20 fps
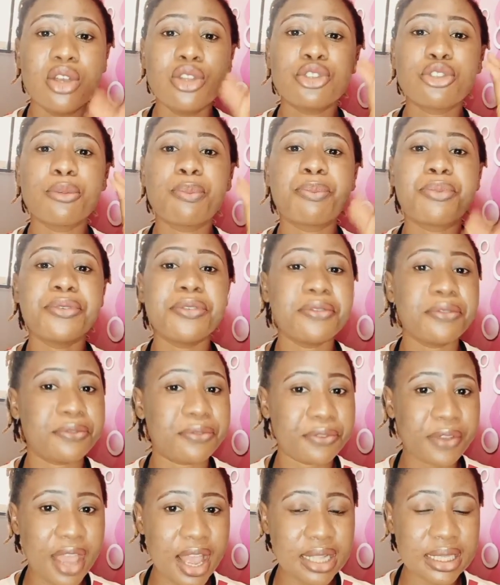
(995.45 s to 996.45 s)
to
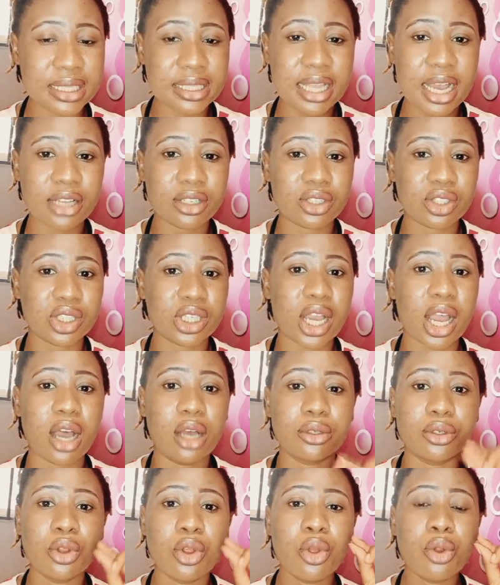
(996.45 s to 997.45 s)
prevent that
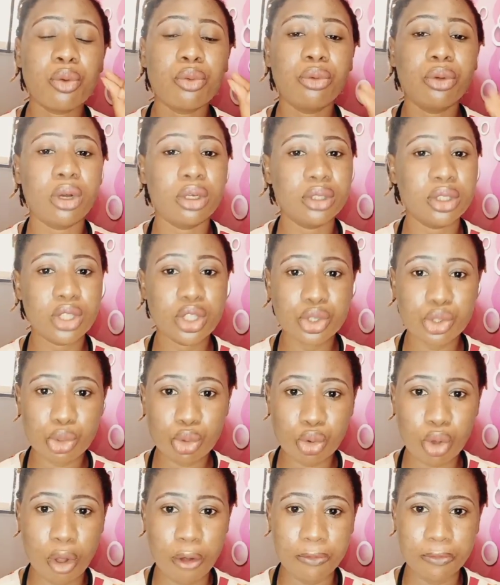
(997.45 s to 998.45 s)
child running into
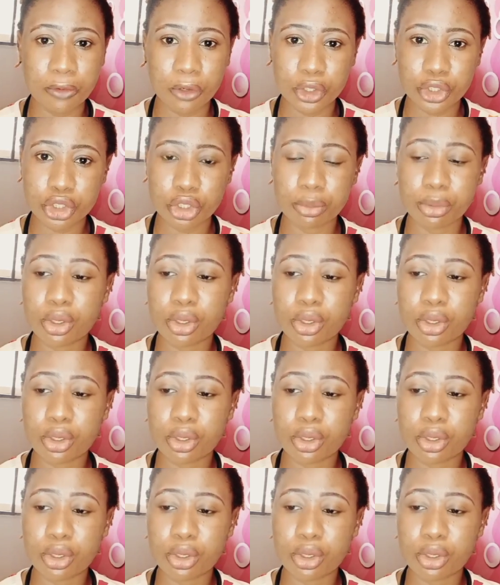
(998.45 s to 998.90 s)
convulsion.